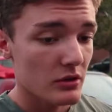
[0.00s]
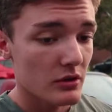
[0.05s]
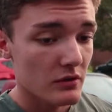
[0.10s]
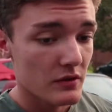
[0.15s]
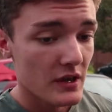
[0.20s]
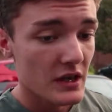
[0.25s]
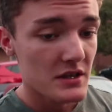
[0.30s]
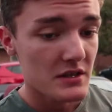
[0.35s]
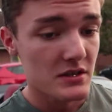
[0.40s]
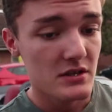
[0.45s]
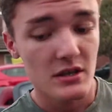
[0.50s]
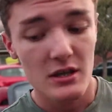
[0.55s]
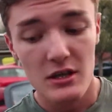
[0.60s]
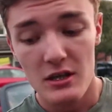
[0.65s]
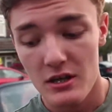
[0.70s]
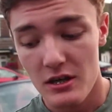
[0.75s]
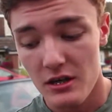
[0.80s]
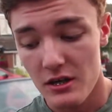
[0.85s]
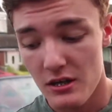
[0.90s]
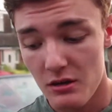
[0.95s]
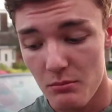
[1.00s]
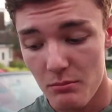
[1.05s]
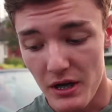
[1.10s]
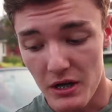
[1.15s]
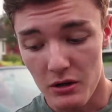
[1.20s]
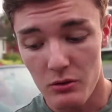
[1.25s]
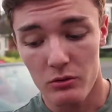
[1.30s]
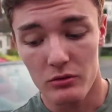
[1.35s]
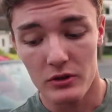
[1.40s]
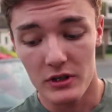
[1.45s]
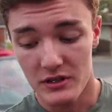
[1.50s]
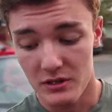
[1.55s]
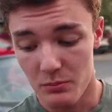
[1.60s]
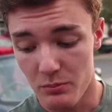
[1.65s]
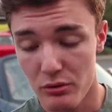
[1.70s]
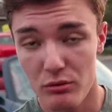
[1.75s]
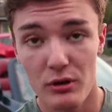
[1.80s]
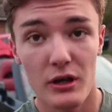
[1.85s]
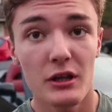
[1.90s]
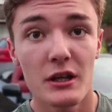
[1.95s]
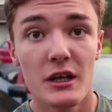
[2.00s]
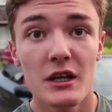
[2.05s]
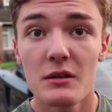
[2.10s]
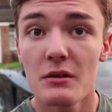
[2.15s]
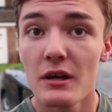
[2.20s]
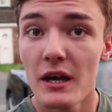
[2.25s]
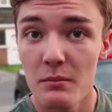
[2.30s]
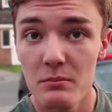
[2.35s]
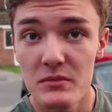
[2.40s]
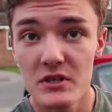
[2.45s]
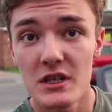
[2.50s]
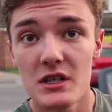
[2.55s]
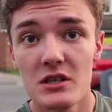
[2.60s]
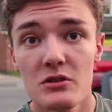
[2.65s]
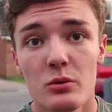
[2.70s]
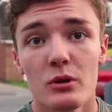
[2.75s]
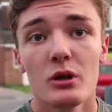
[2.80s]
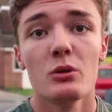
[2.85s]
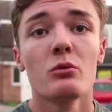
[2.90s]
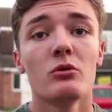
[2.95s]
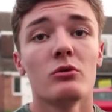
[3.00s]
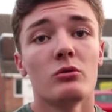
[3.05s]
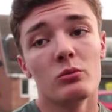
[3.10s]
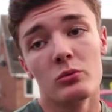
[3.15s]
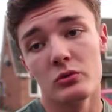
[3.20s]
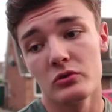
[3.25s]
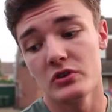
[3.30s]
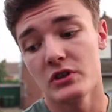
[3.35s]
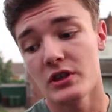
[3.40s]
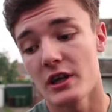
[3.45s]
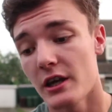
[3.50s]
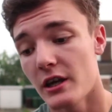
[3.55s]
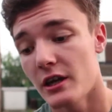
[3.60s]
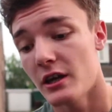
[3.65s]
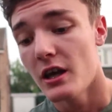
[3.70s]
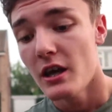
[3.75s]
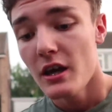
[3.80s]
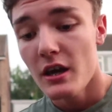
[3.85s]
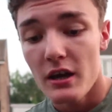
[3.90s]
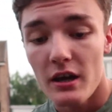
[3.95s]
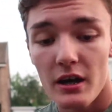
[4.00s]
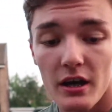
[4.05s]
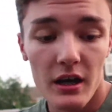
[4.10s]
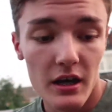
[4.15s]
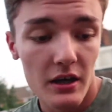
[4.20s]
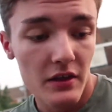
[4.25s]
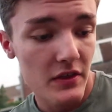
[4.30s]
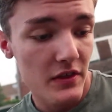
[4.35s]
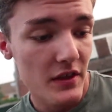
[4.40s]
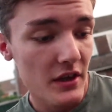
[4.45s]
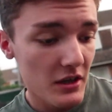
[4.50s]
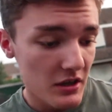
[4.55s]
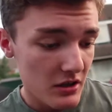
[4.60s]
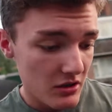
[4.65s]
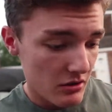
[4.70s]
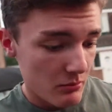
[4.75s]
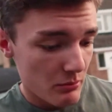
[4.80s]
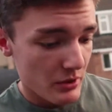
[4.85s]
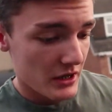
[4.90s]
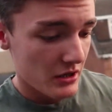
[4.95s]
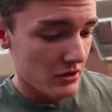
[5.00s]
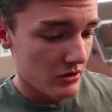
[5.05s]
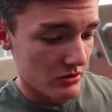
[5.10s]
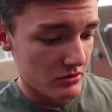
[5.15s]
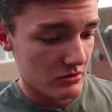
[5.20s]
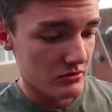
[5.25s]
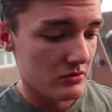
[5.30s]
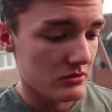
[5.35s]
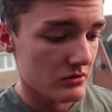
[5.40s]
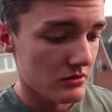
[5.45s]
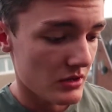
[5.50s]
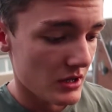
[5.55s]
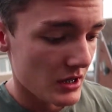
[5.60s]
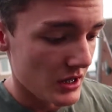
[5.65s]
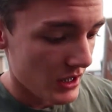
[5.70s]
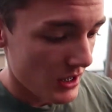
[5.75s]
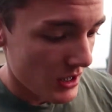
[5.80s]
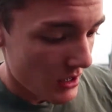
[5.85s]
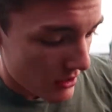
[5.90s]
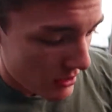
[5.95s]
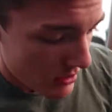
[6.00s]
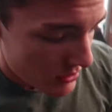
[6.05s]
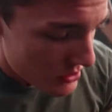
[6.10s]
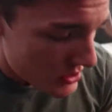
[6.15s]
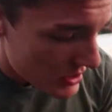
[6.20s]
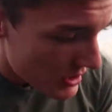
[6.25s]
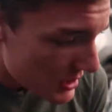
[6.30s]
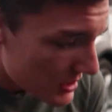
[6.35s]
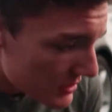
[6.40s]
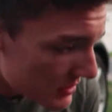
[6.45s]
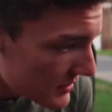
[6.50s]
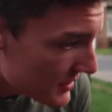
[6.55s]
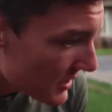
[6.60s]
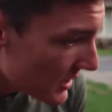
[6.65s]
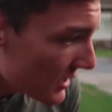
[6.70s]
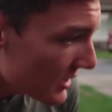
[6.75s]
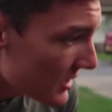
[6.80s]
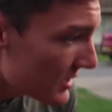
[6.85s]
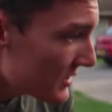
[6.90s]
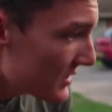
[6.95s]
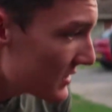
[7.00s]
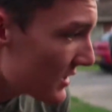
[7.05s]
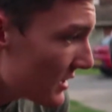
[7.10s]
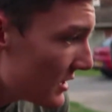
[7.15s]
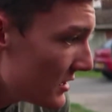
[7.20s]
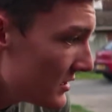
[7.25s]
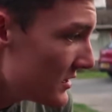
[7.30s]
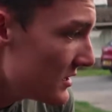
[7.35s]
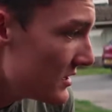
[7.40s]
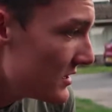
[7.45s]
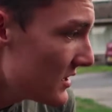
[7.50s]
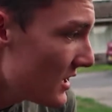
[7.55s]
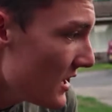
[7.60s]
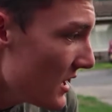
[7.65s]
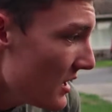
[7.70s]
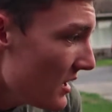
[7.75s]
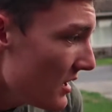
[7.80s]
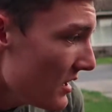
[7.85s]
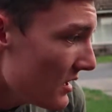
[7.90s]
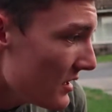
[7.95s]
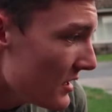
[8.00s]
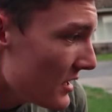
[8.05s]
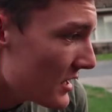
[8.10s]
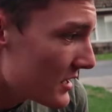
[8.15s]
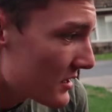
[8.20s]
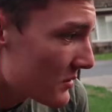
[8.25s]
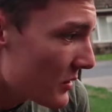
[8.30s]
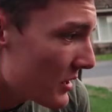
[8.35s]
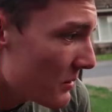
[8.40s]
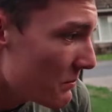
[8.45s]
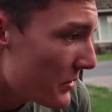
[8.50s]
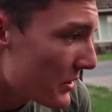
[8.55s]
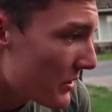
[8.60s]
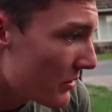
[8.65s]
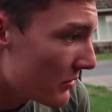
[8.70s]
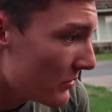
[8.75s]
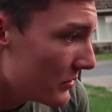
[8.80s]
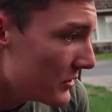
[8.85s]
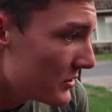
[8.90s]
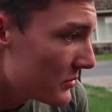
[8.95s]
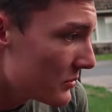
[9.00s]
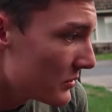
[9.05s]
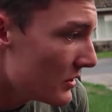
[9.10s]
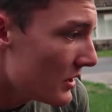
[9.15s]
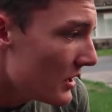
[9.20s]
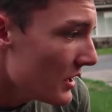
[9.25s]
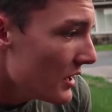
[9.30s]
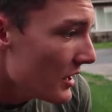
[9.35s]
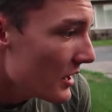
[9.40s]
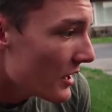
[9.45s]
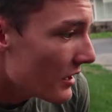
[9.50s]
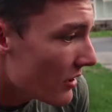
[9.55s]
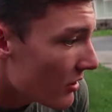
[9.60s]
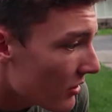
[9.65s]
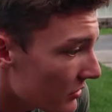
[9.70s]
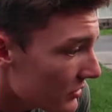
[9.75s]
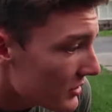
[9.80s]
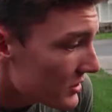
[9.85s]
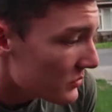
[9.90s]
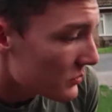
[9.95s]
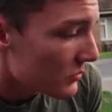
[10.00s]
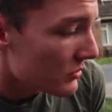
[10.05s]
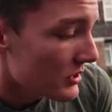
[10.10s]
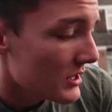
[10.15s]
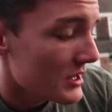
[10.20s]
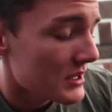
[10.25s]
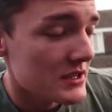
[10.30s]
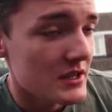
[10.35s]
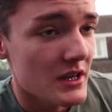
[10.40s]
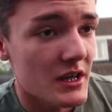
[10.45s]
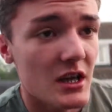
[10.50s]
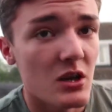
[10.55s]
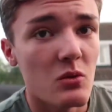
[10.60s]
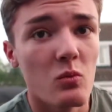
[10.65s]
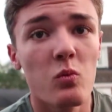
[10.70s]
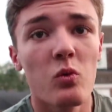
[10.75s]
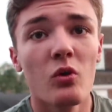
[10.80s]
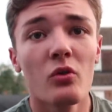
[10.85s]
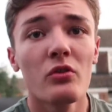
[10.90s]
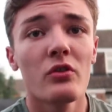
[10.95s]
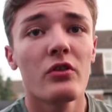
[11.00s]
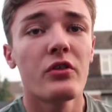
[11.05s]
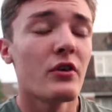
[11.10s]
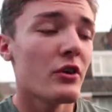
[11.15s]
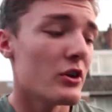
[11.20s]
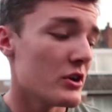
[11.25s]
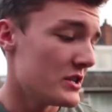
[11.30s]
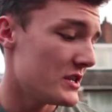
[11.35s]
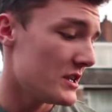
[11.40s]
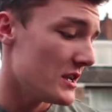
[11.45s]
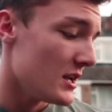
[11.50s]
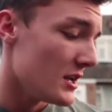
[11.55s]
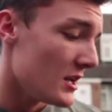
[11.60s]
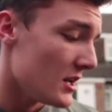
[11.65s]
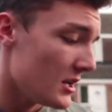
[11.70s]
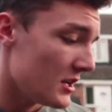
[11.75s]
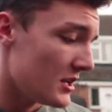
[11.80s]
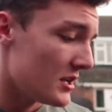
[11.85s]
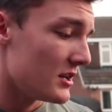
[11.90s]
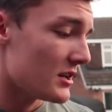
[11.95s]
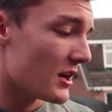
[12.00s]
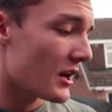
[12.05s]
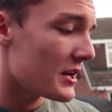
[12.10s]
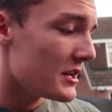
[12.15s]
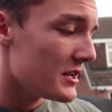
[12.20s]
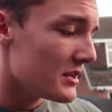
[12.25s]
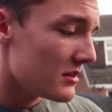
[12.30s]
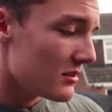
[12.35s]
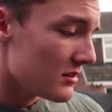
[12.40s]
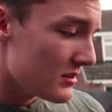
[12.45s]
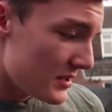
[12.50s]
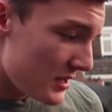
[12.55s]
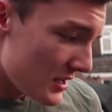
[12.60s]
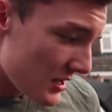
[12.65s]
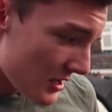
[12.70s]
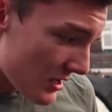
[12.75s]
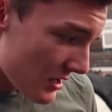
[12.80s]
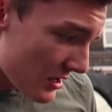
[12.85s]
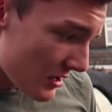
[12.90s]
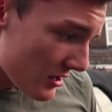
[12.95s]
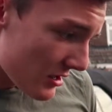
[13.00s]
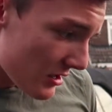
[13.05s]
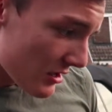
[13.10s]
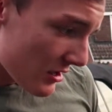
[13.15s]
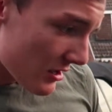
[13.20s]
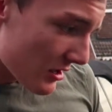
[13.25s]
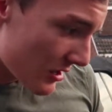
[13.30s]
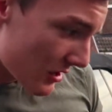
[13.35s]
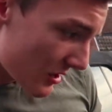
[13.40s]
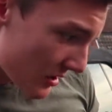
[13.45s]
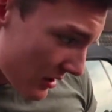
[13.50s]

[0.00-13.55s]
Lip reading: that's the back one. That's a Pirelli MT21 once again. I think back on here, I'll just get you the tyre sizes. Yeah, it's quite bigger on this one. On this one it's a 130/90,